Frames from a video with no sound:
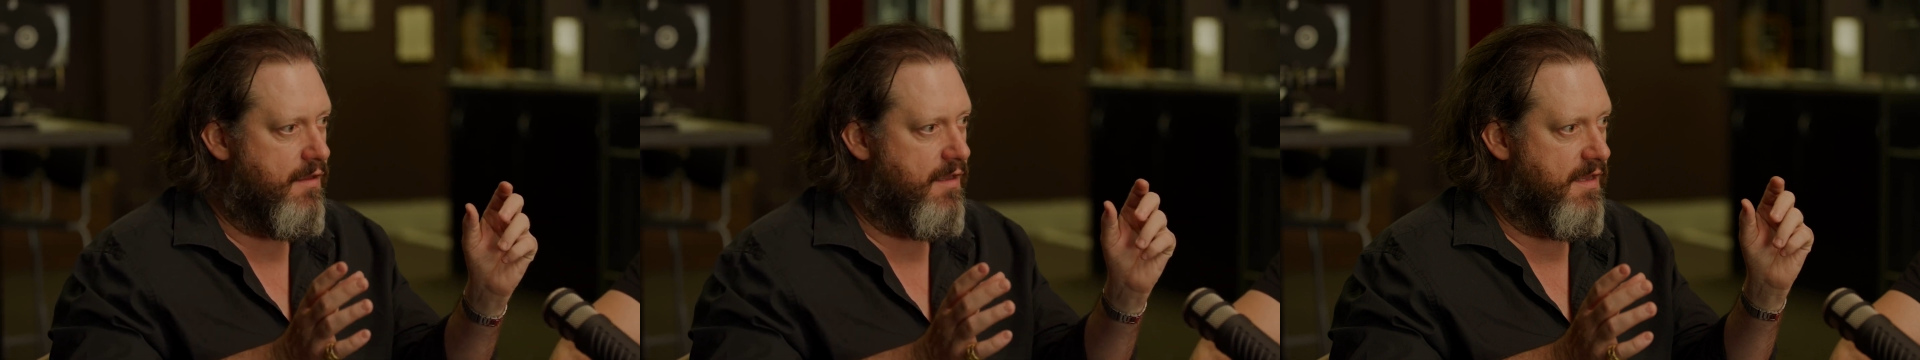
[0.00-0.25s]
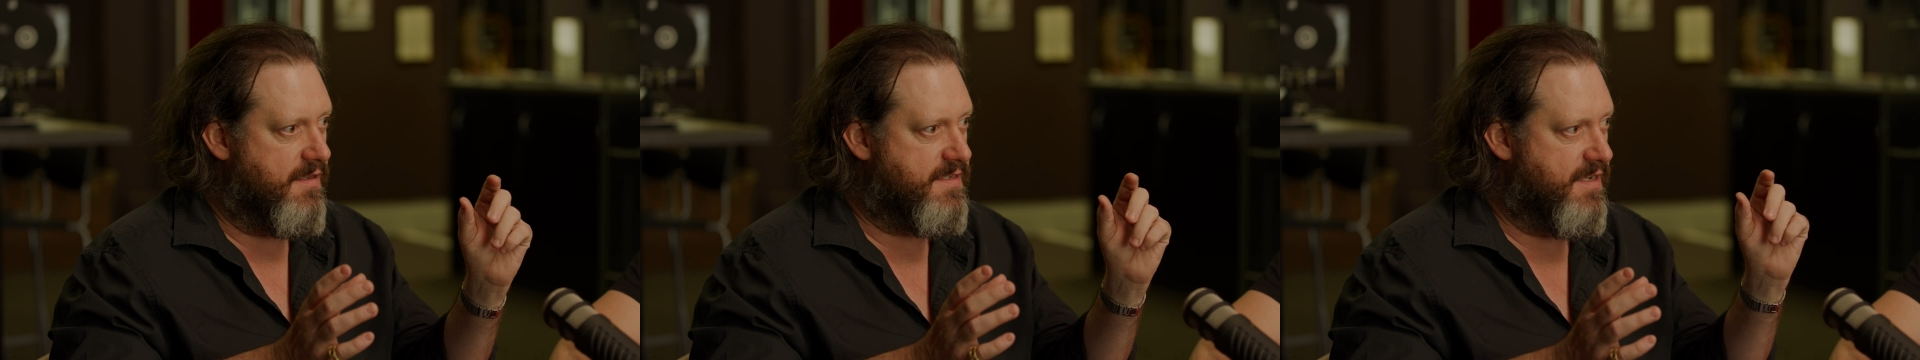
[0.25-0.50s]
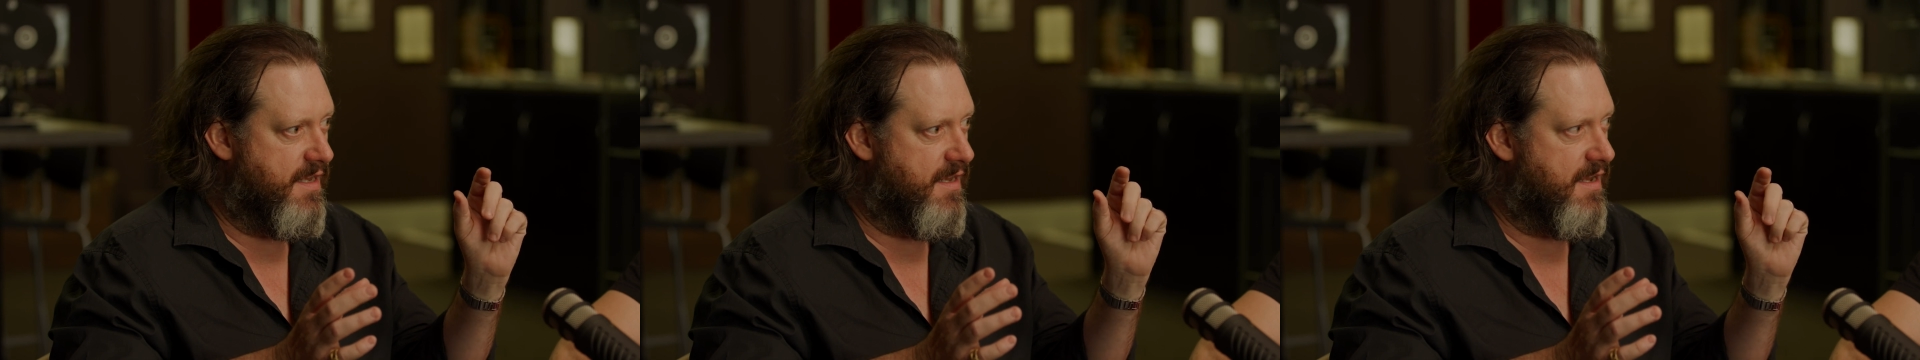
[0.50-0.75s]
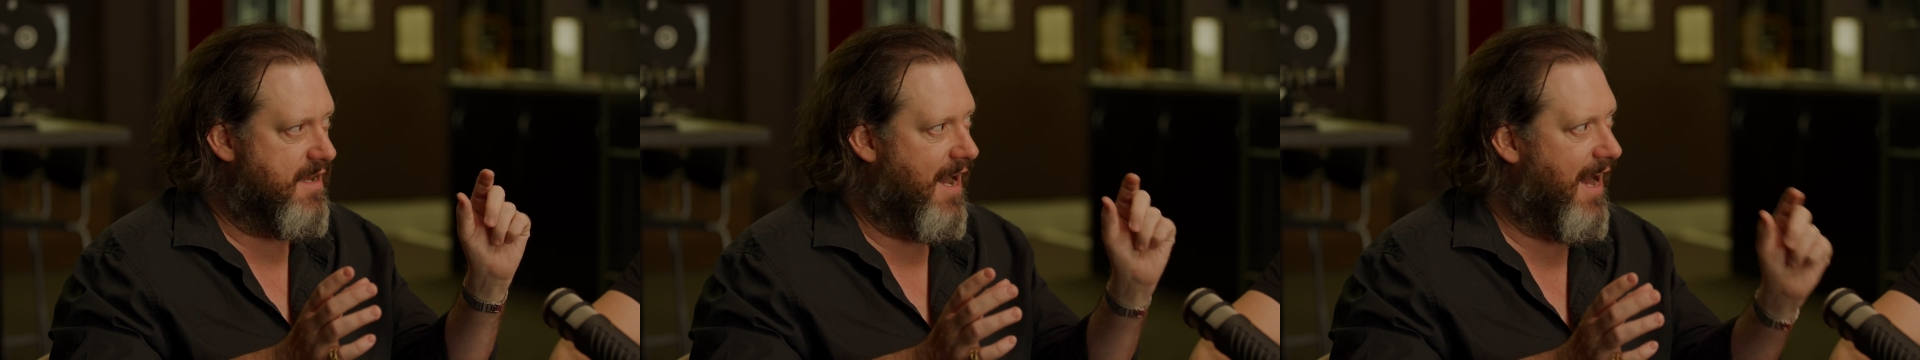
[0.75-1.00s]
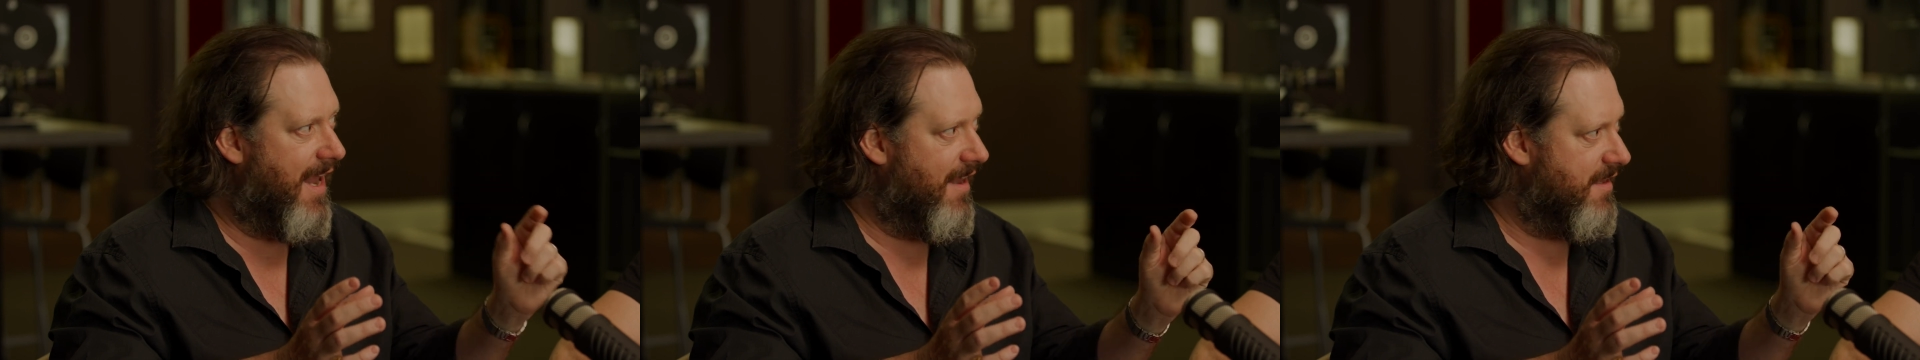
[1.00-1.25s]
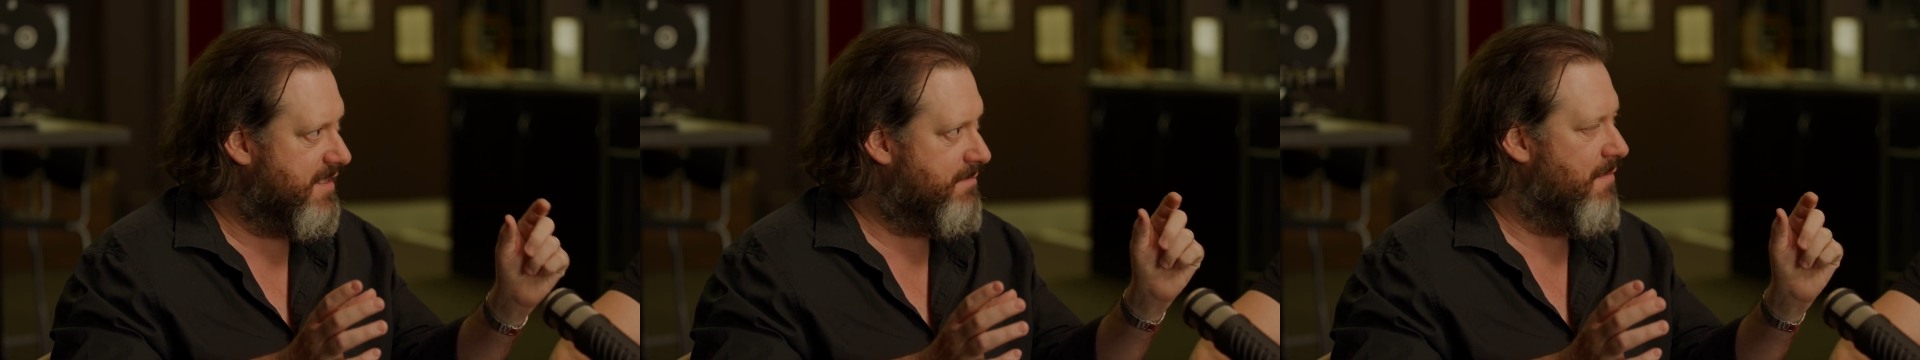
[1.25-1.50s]
it's seeing
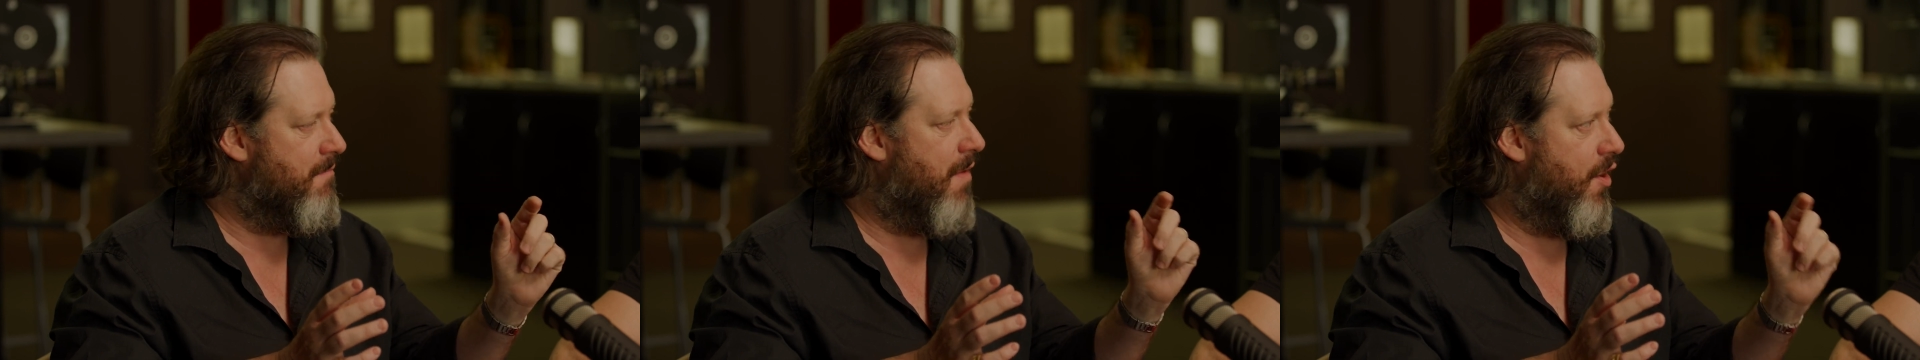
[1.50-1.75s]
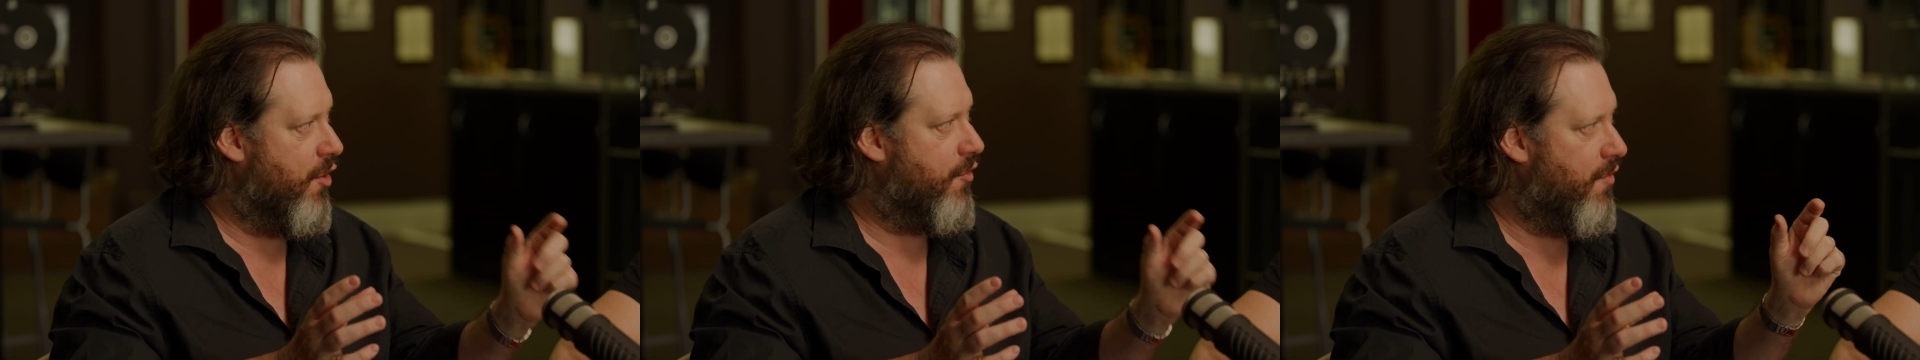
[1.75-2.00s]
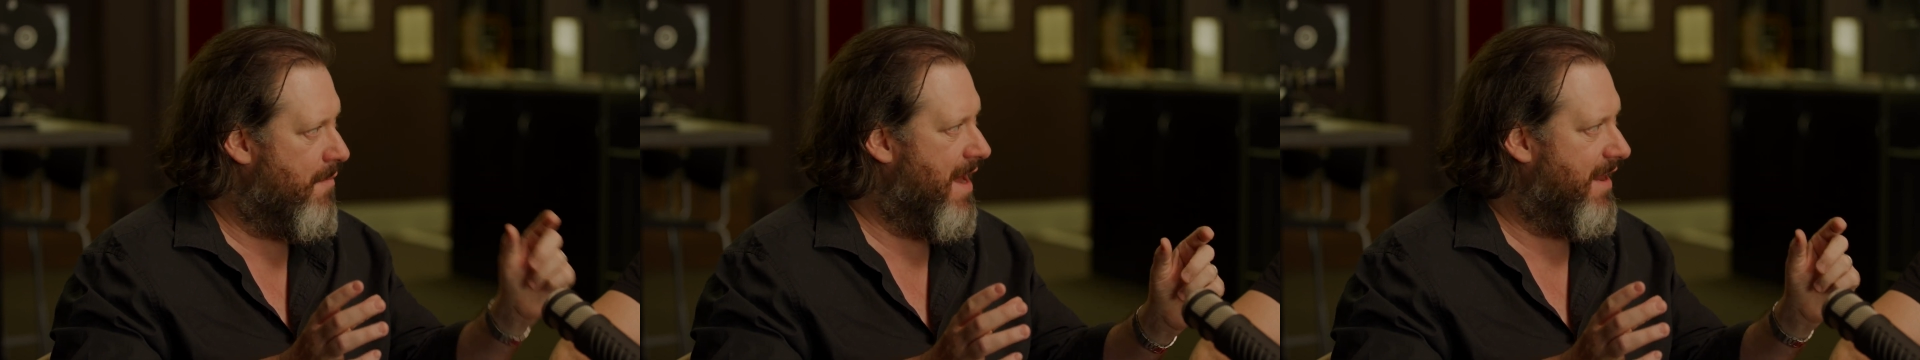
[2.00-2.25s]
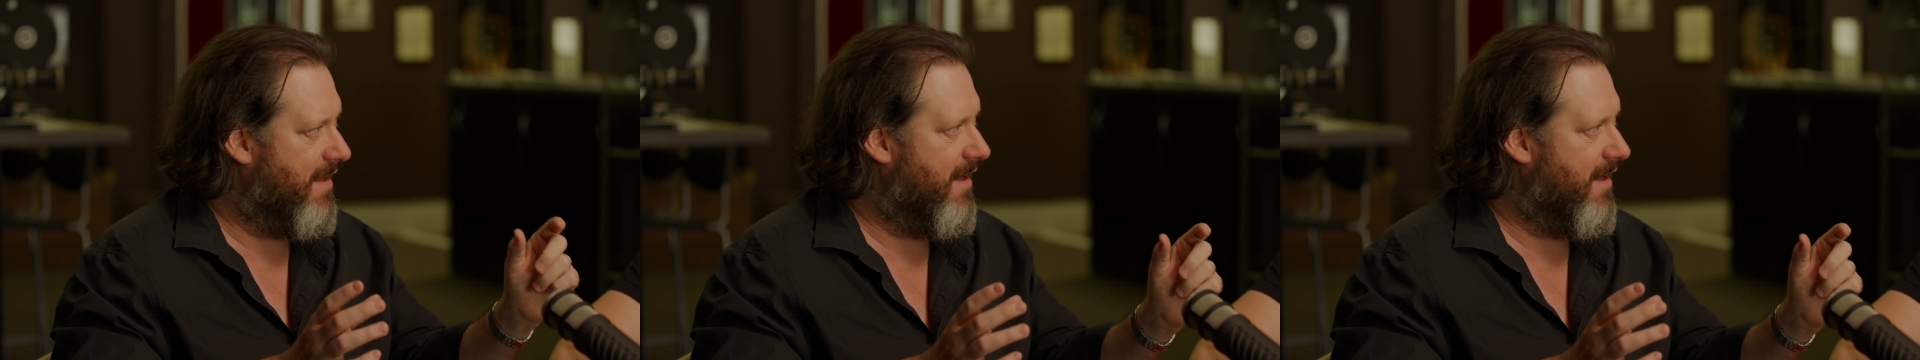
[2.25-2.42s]
colours, but monochromatic